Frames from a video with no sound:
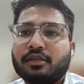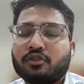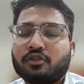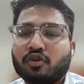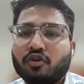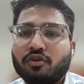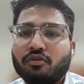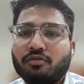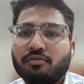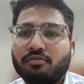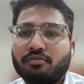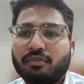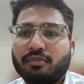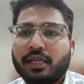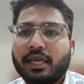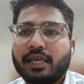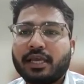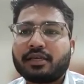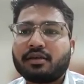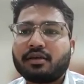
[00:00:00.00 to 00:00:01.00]
So,
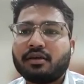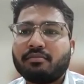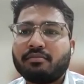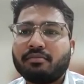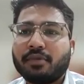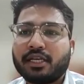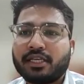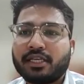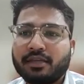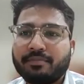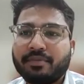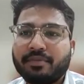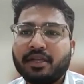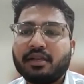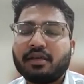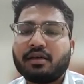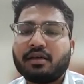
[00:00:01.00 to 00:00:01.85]
like multiple